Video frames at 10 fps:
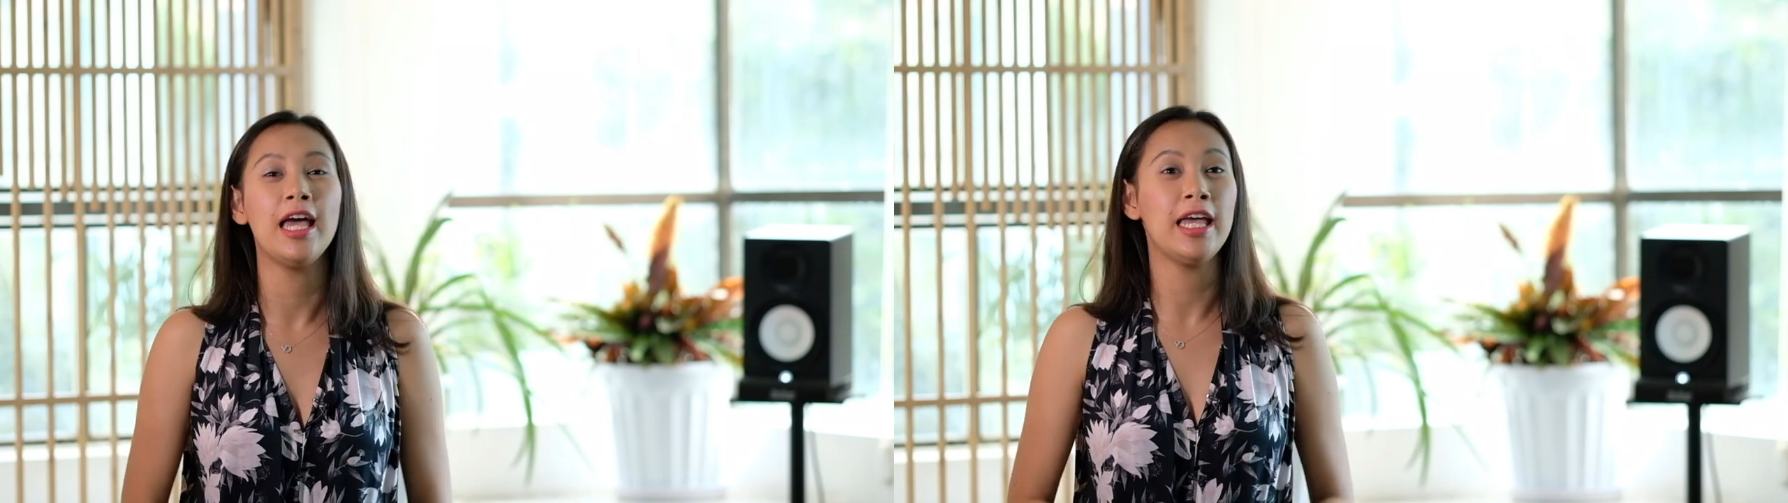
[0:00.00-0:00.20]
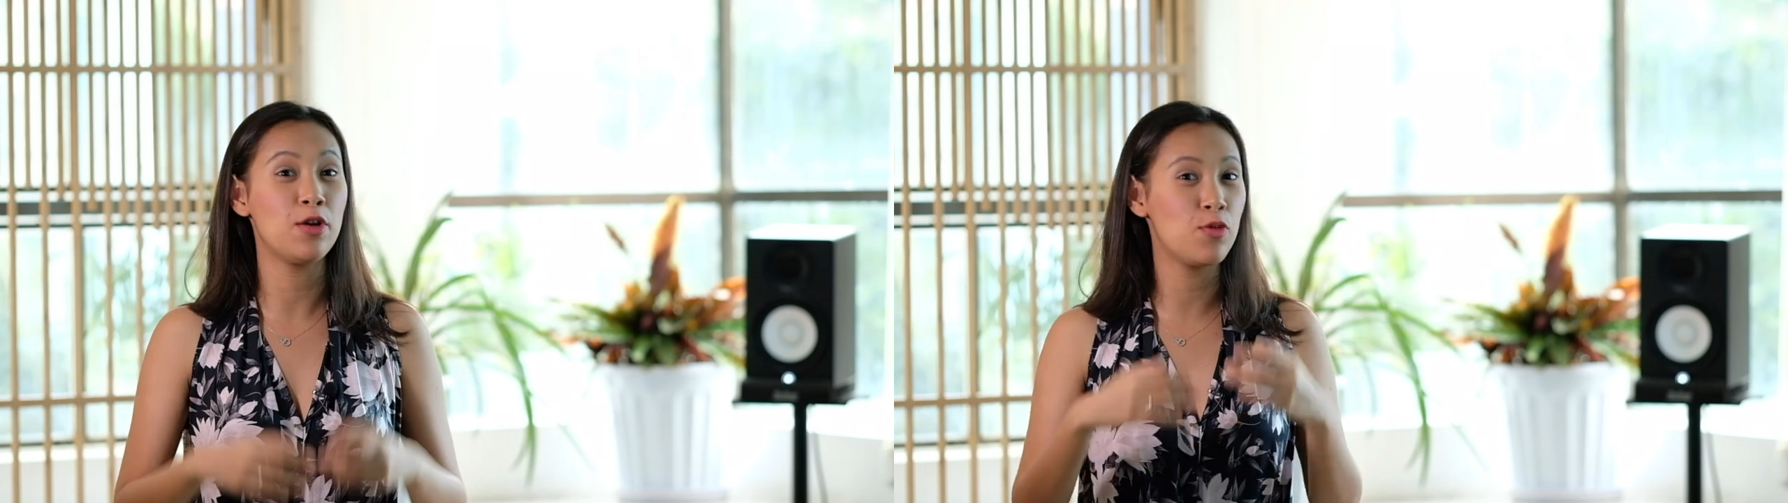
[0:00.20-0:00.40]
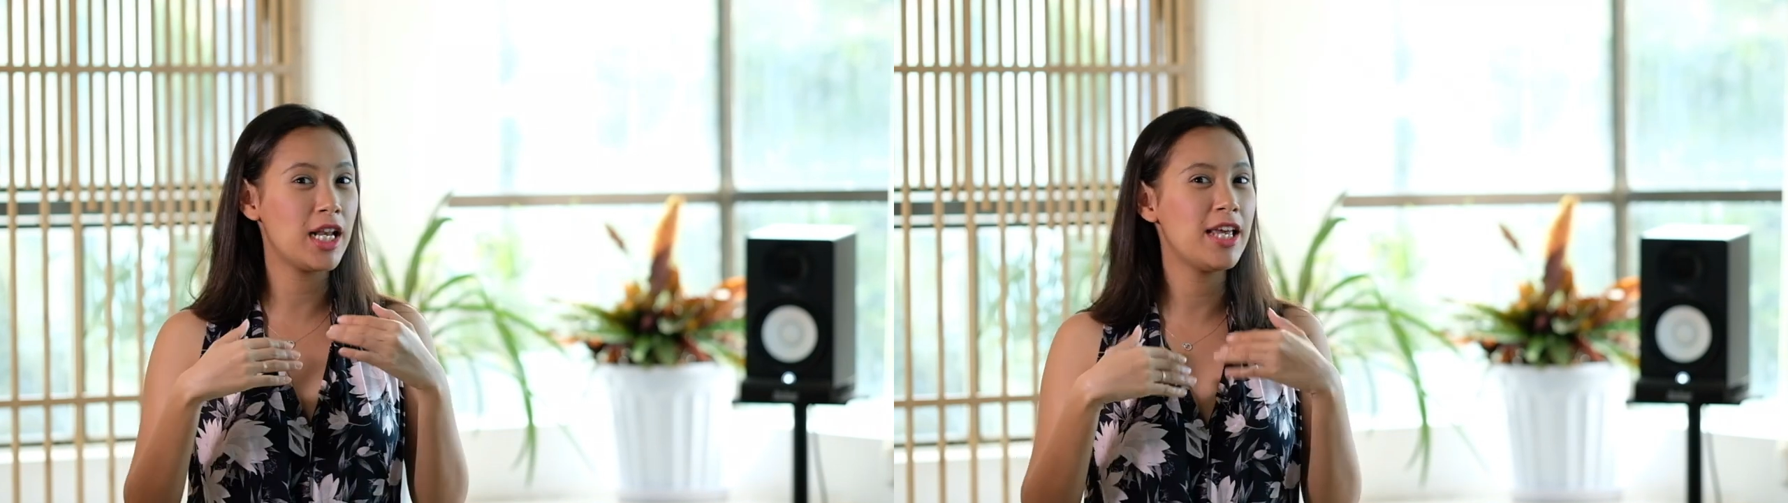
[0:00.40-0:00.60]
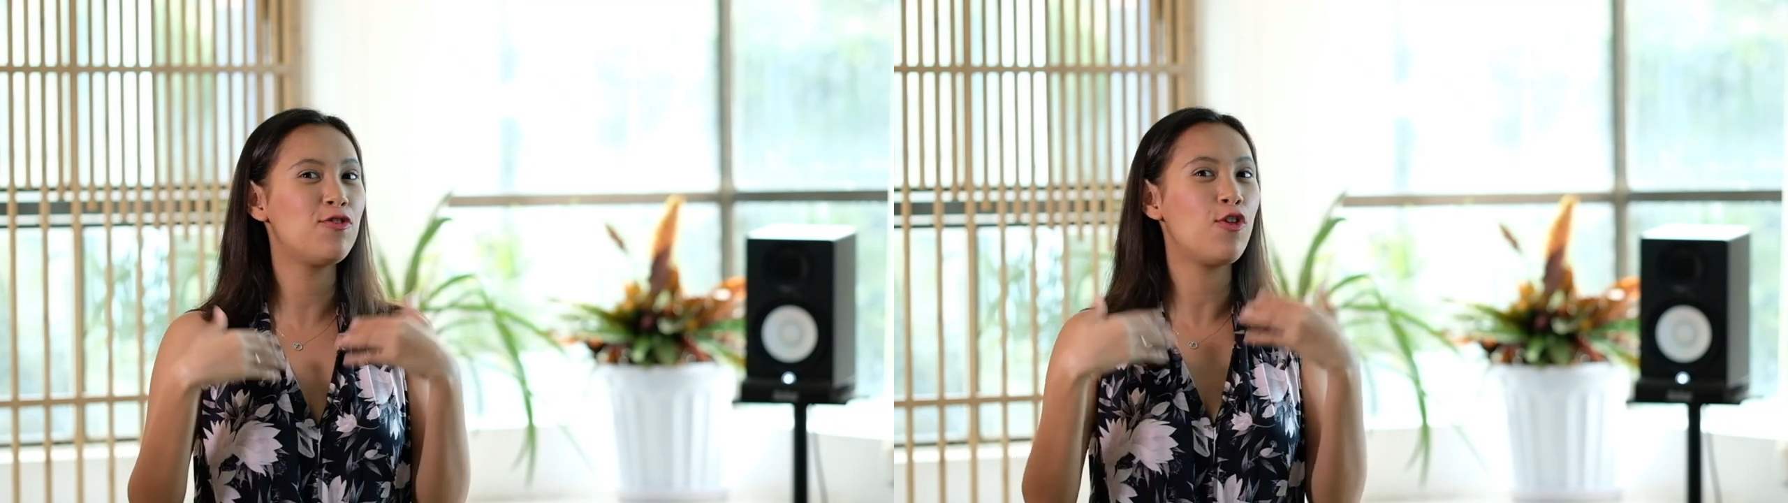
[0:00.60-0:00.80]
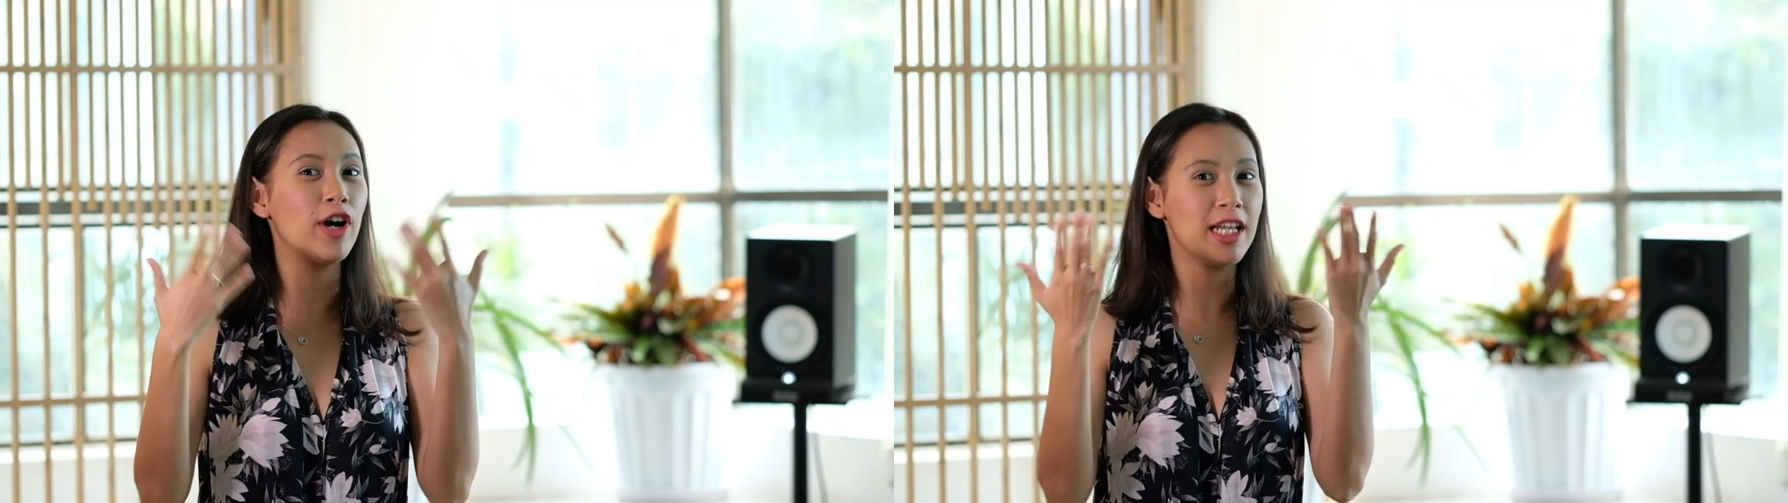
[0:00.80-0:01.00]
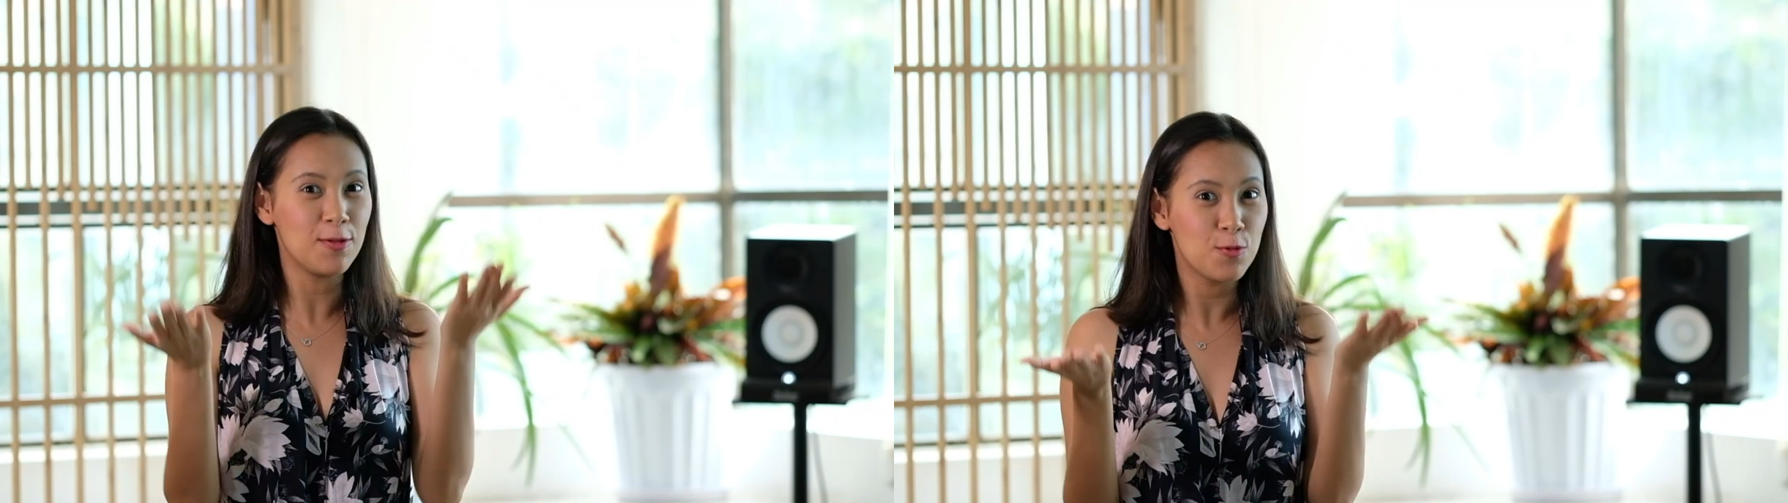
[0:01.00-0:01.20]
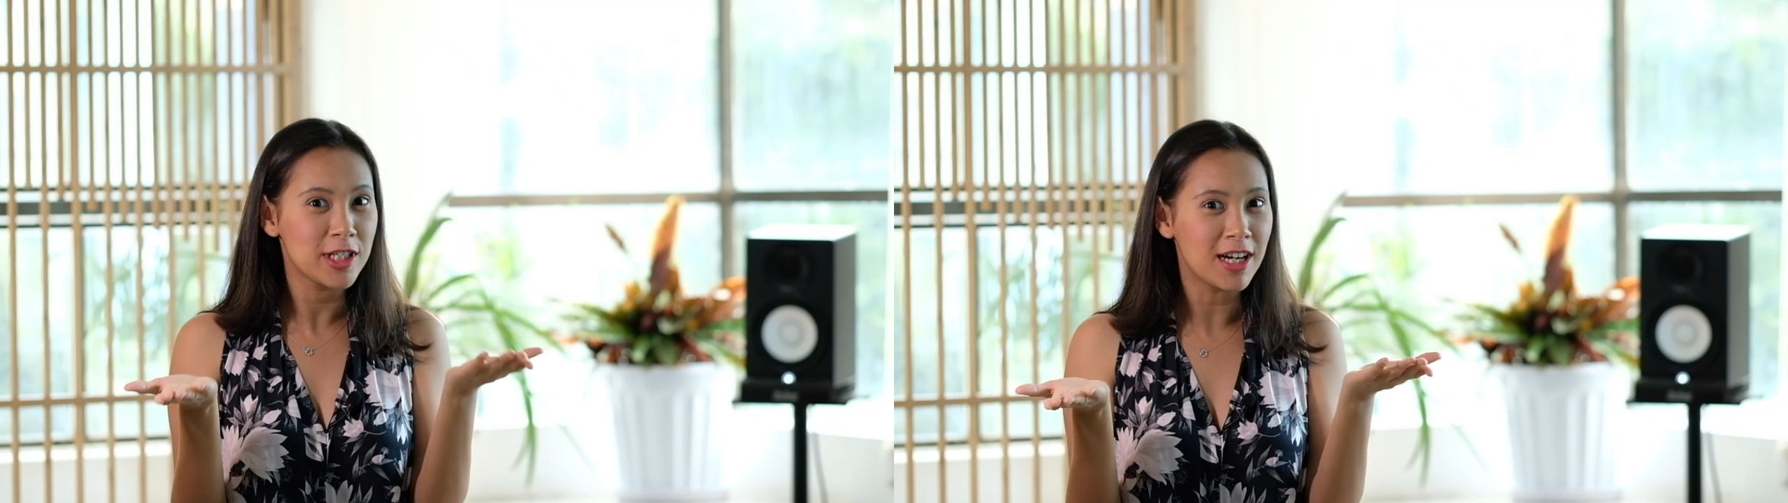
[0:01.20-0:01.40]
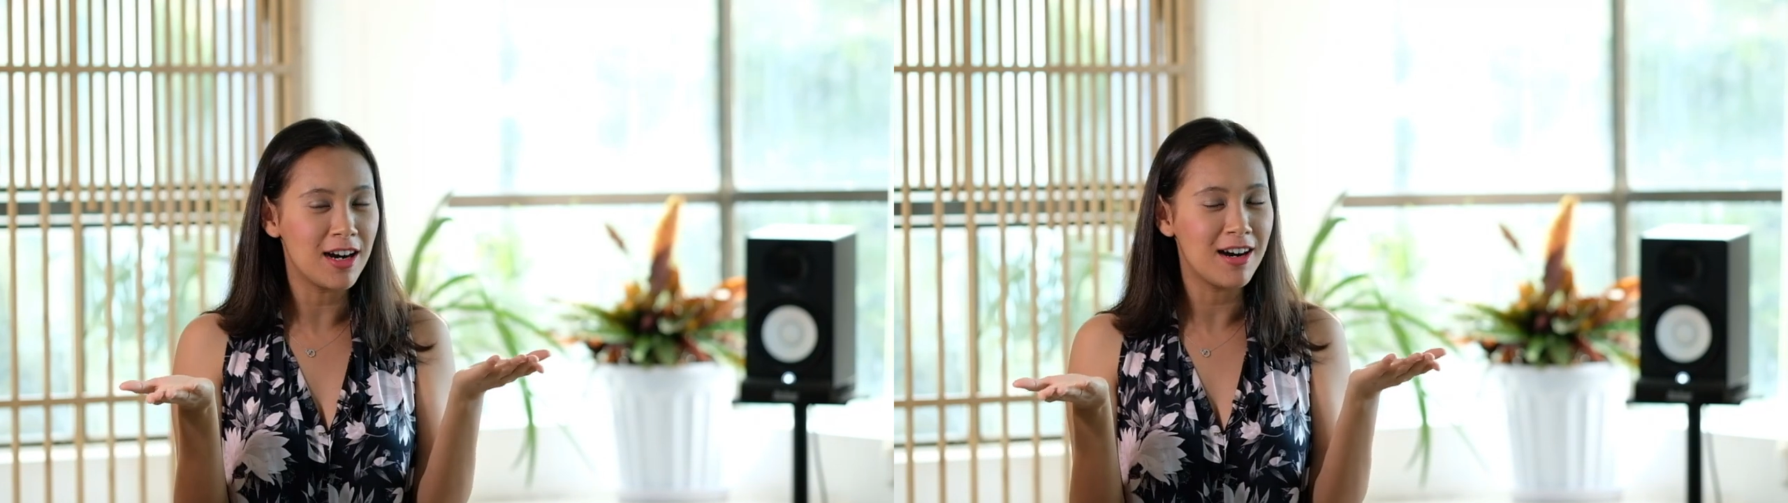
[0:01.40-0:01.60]
He really fell in love
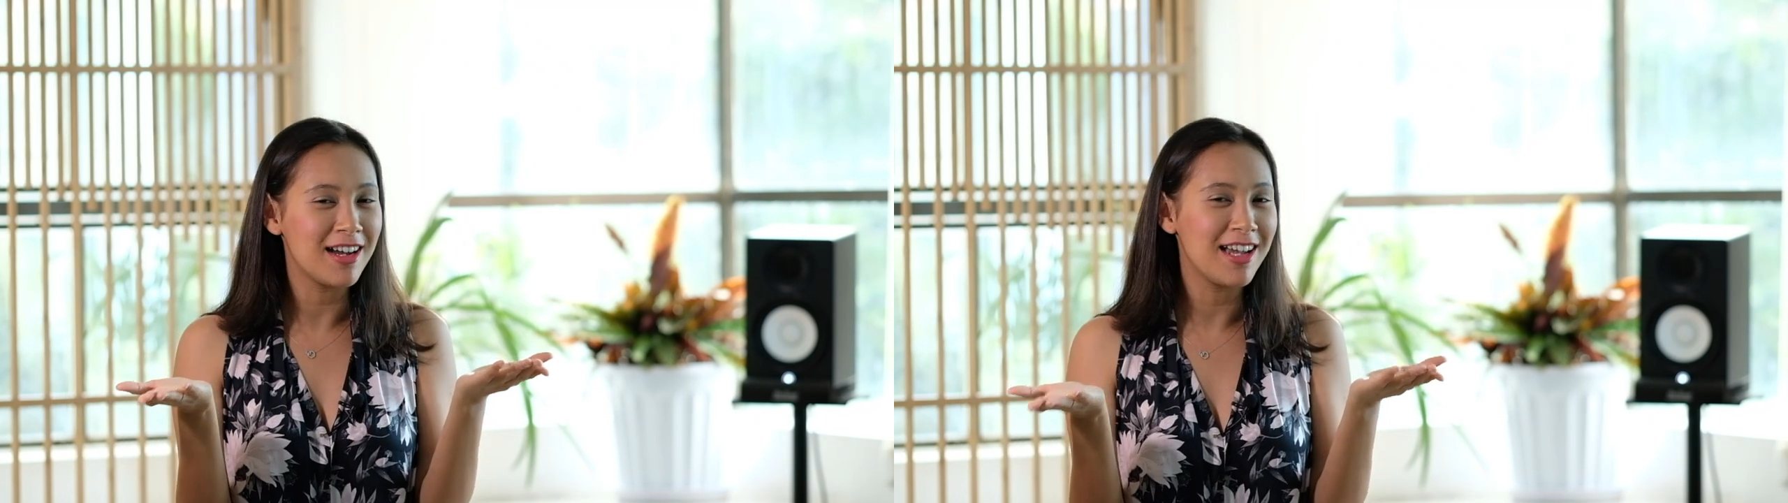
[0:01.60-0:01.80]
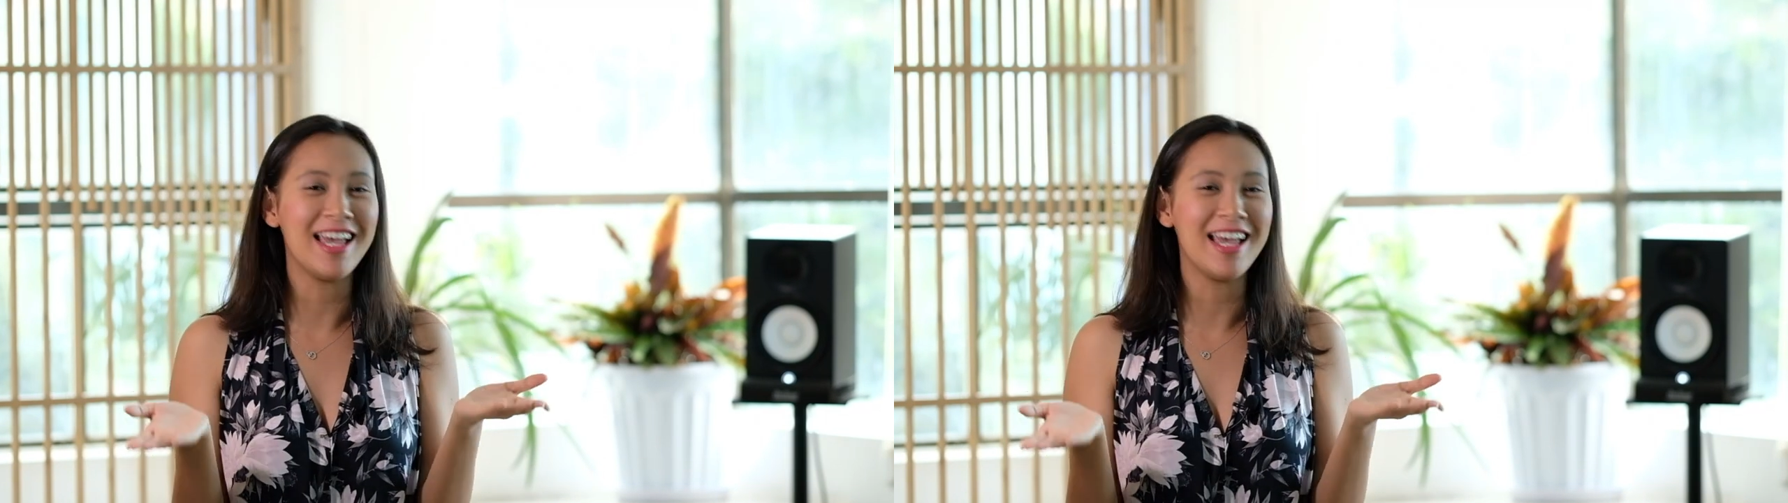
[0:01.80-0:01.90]
with her